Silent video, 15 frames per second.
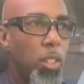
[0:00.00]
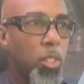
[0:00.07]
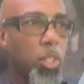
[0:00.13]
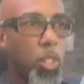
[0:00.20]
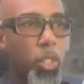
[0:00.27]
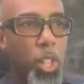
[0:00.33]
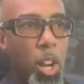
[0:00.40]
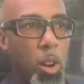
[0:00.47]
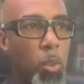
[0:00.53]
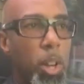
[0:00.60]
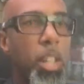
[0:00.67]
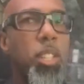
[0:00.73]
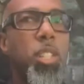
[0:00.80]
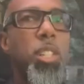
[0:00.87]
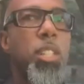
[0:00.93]
So don't
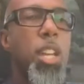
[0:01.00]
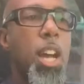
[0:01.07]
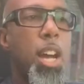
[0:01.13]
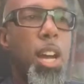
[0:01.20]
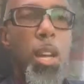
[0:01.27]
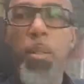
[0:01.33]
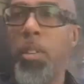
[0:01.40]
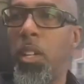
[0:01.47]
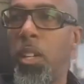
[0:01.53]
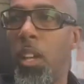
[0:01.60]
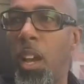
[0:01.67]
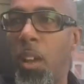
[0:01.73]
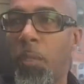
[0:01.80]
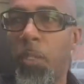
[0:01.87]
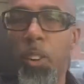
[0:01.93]
waste your time,
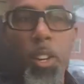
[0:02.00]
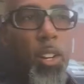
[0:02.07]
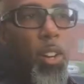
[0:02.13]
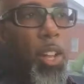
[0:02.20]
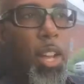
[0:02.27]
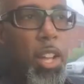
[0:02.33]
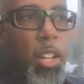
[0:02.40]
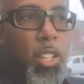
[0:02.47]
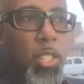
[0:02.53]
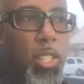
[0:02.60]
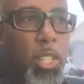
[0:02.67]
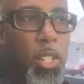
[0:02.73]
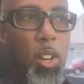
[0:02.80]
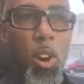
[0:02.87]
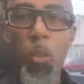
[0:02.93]
effort, or
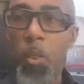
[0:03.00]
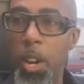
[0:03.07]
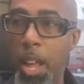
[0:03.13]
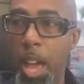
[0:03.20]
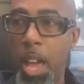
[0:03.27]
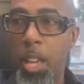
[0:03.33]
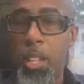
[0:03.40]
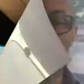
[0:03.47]
energy over that.